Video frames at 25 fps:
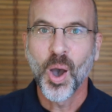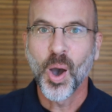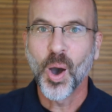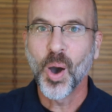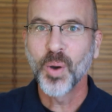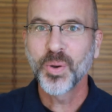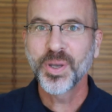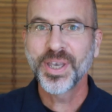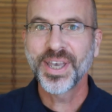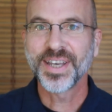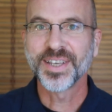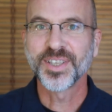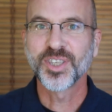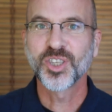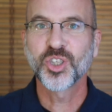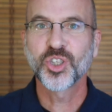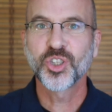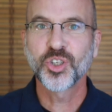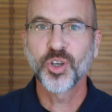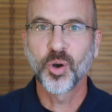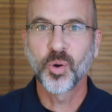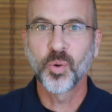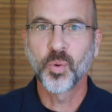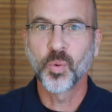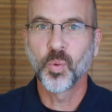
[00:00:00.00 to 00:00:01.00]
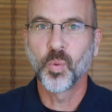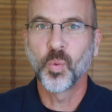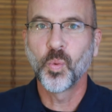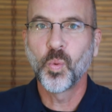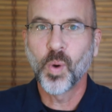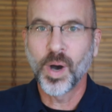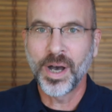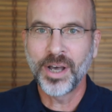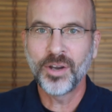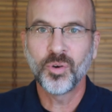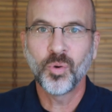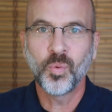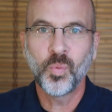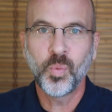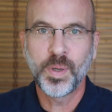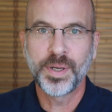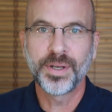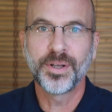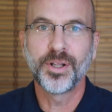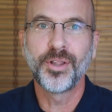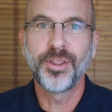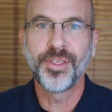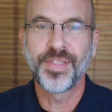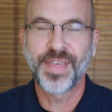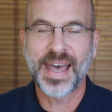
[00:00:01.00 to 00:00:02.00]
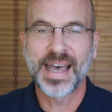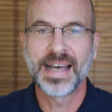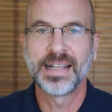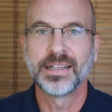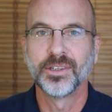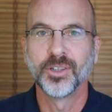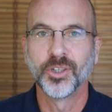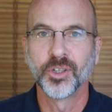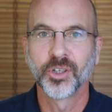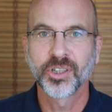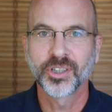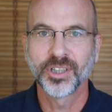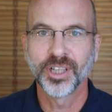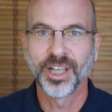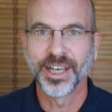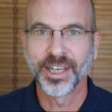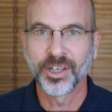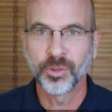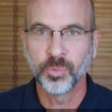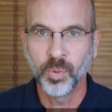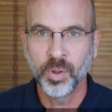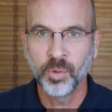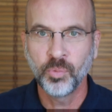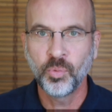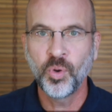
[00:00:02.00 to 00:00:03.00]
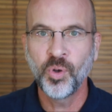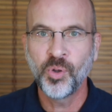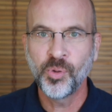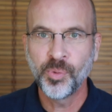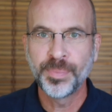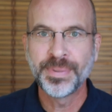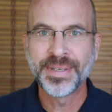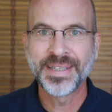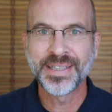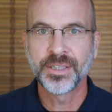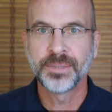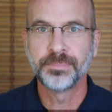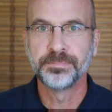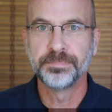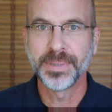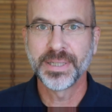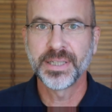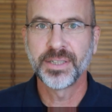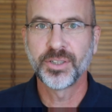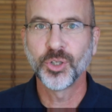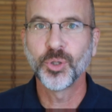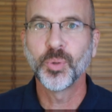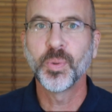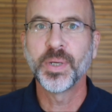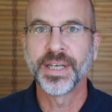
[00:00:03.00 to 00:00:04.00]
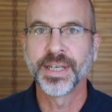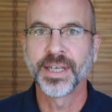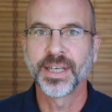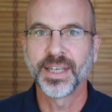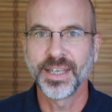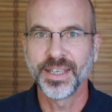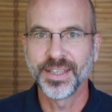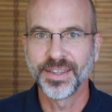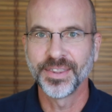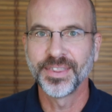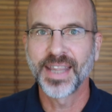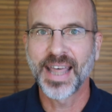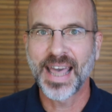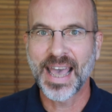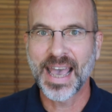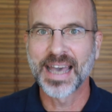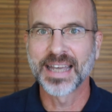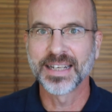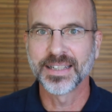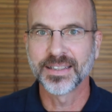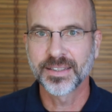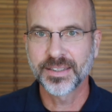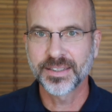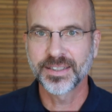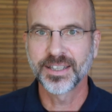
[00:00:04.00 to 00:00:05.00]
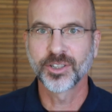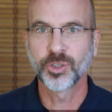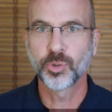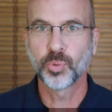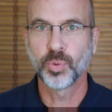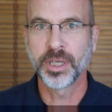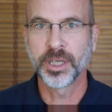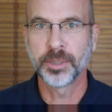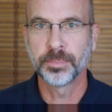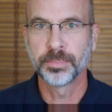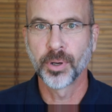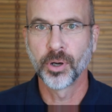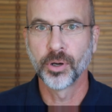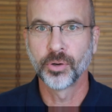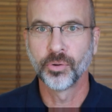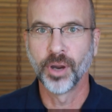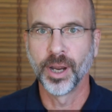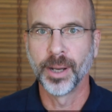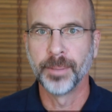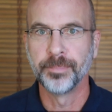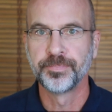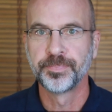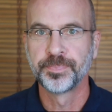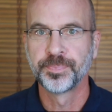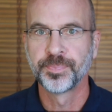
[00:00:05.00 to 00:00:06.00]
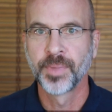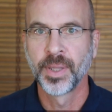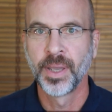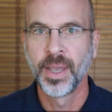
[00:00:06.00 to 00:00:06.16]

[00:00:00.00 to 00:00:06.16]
Okay, so what will that look like? What will we be doing in that 6-week program?